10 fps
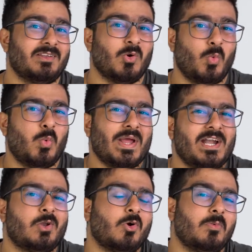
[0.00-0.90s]
when I
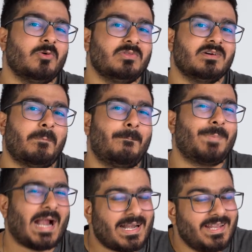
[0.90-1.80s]
talk about the
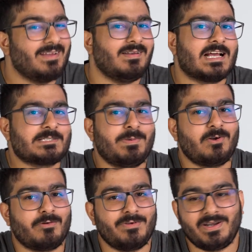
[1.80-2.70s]
practical aspect
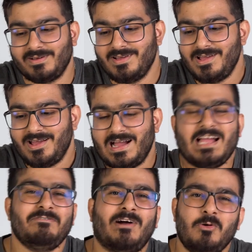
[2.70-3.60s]
of it,
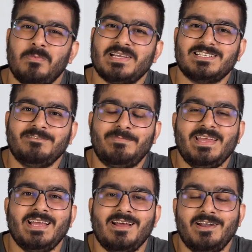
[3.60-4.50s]
I found myself
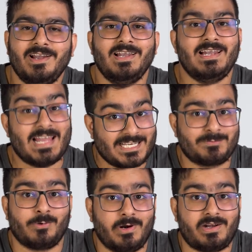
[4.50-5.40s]
being a little less
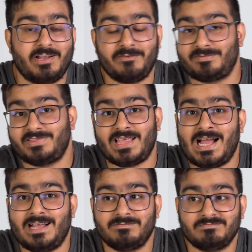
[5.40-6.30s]
productive
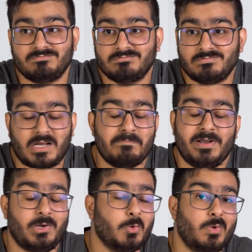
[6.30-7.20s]
than
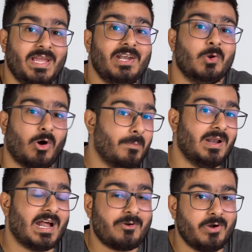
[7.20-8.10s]
compared to a
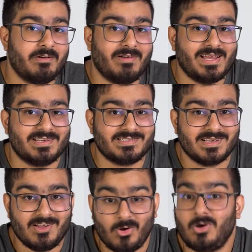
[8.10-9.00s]
normal Android device
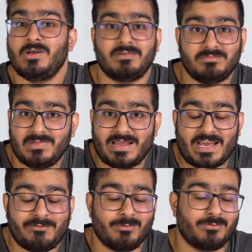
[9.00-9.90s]
or an
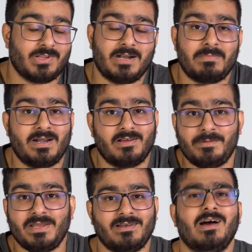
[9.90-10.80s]
iPhone for that matter. I
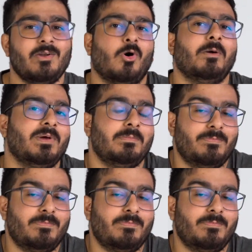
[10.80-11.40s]
mean, a normal